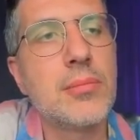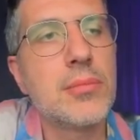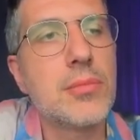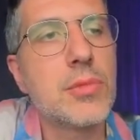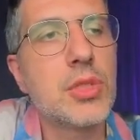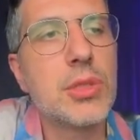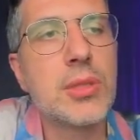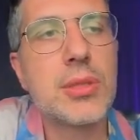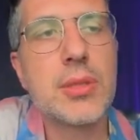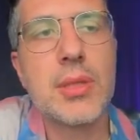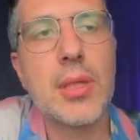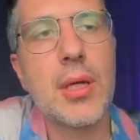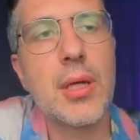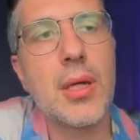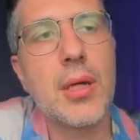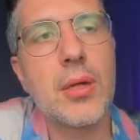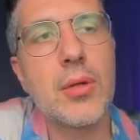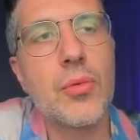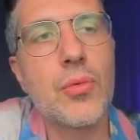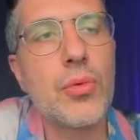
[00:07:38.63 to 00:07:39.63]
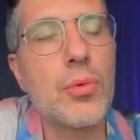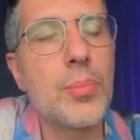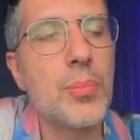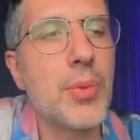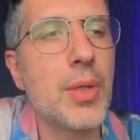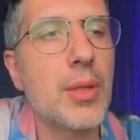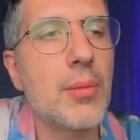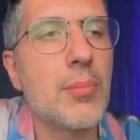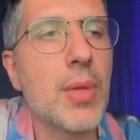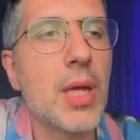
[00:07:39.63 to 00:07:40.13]
just
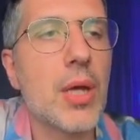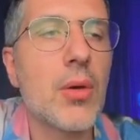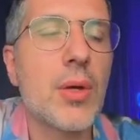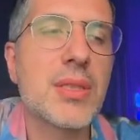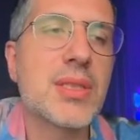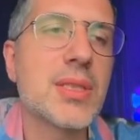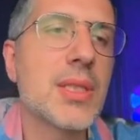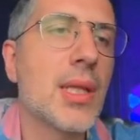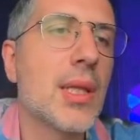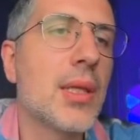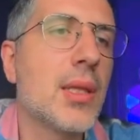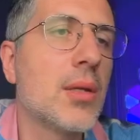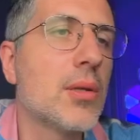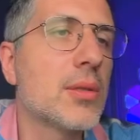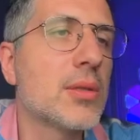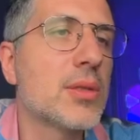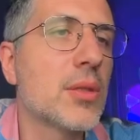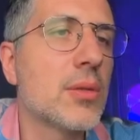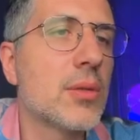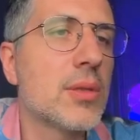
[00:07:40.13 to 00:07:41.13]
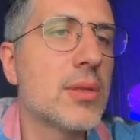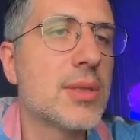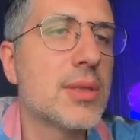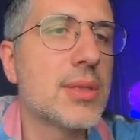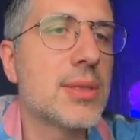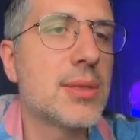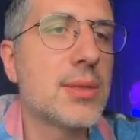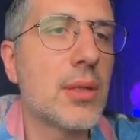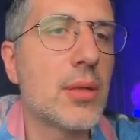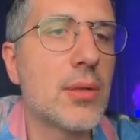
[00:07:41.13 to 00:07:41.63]
grouping macOS and Linux
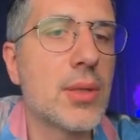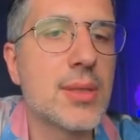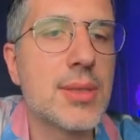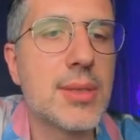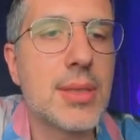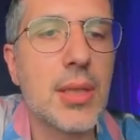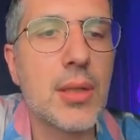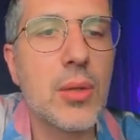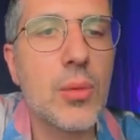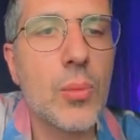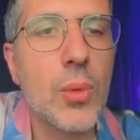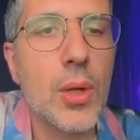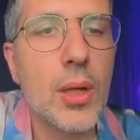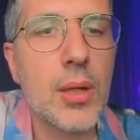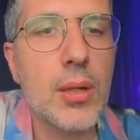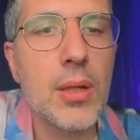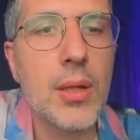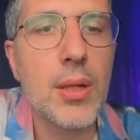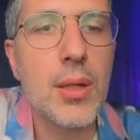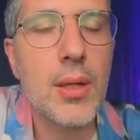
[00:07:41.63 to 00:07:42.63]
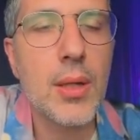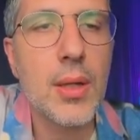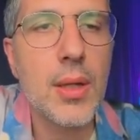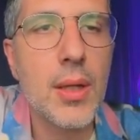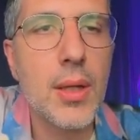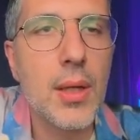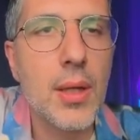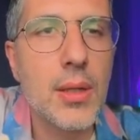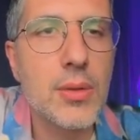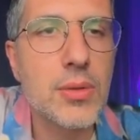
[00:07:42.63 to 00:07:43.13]
on a single one.
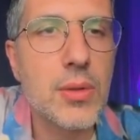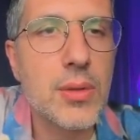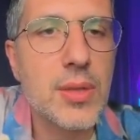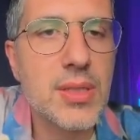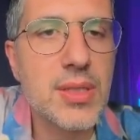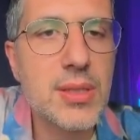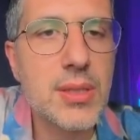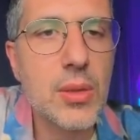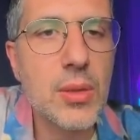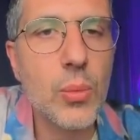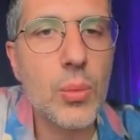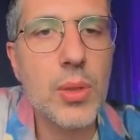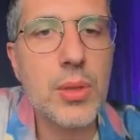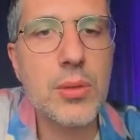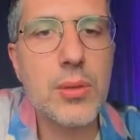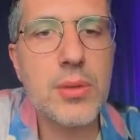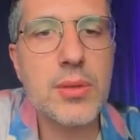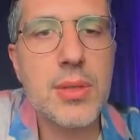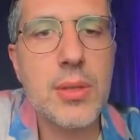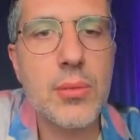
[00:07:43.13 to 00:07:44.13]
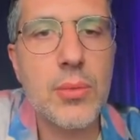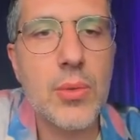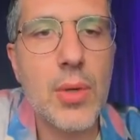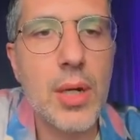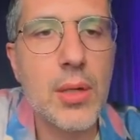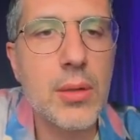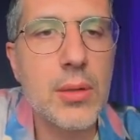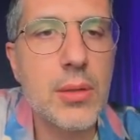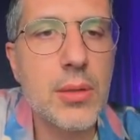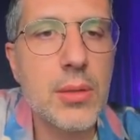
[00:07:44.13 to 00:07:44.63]
So this is the Windows
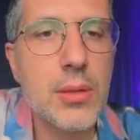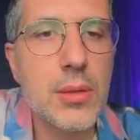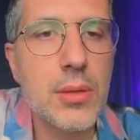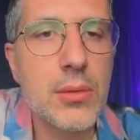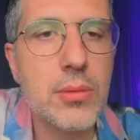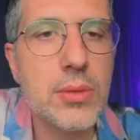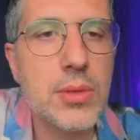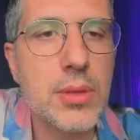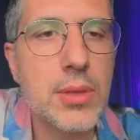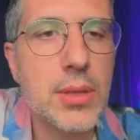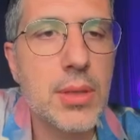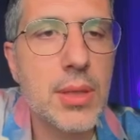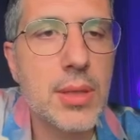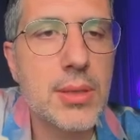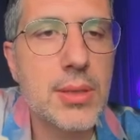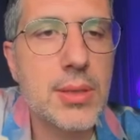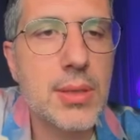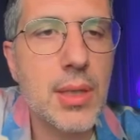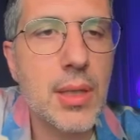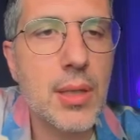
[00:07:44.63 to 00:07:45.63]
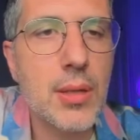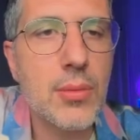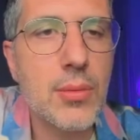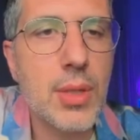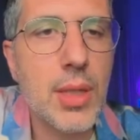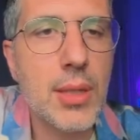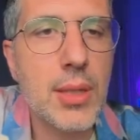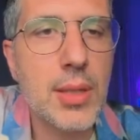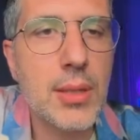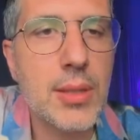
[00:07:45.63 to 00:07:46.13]
runner. You see it's
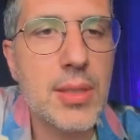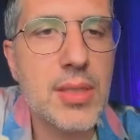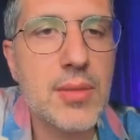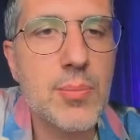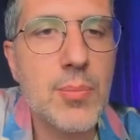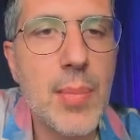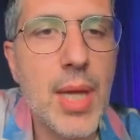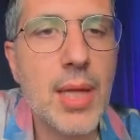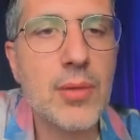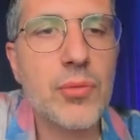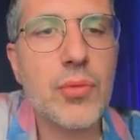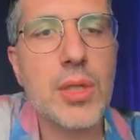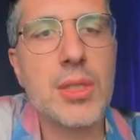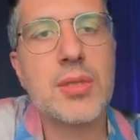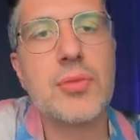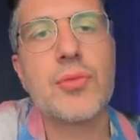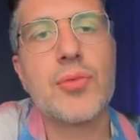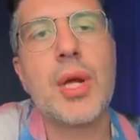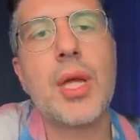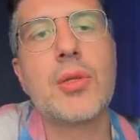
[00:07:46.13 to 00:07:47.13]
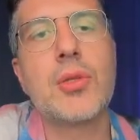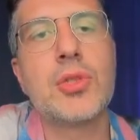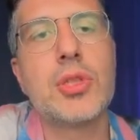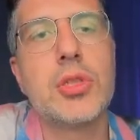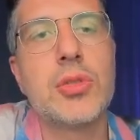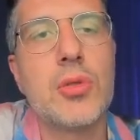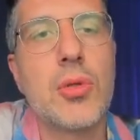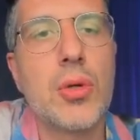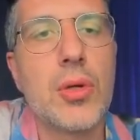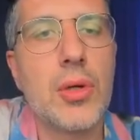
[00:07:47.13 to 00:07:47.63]
creating this matrix
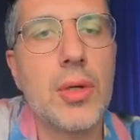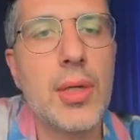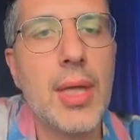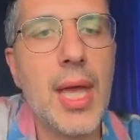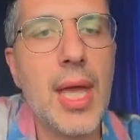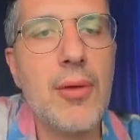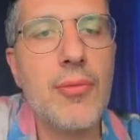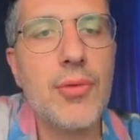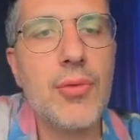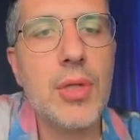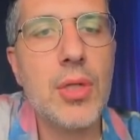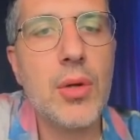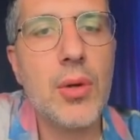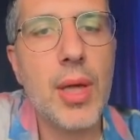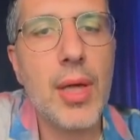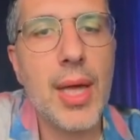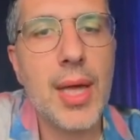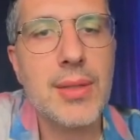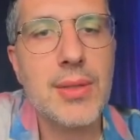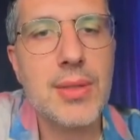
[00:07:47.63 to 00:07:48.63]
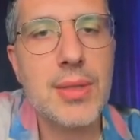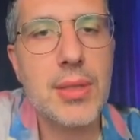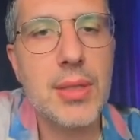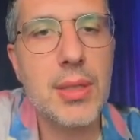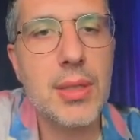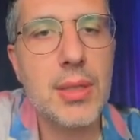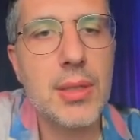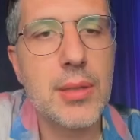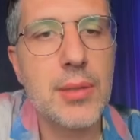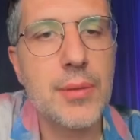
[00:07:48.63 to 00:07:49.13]
strategy. So every OS
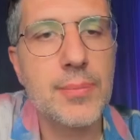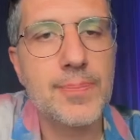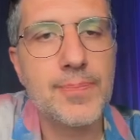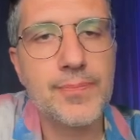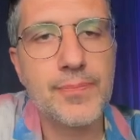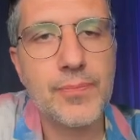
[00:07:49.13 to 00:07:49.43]
here,